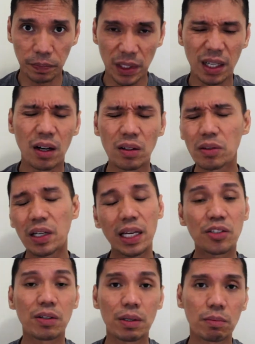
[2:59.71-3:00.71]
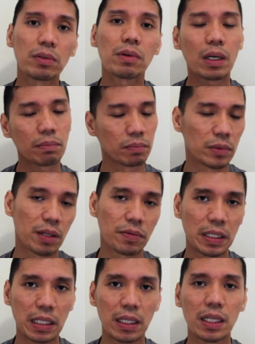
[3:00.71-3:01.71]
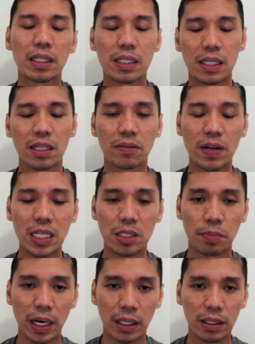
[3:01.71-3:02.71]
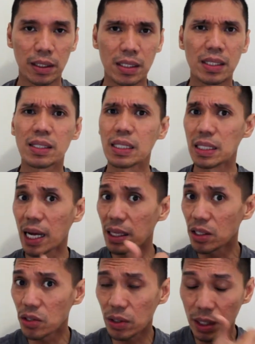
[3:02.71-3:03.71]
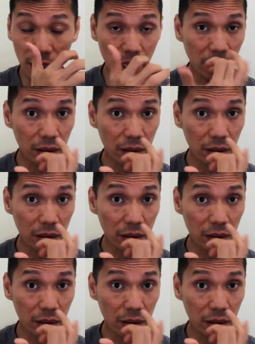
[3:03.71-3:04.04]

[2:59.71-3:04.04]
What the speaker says: Although Khechari Mudra definitely is an advanced practice, the Nadi Shodhana,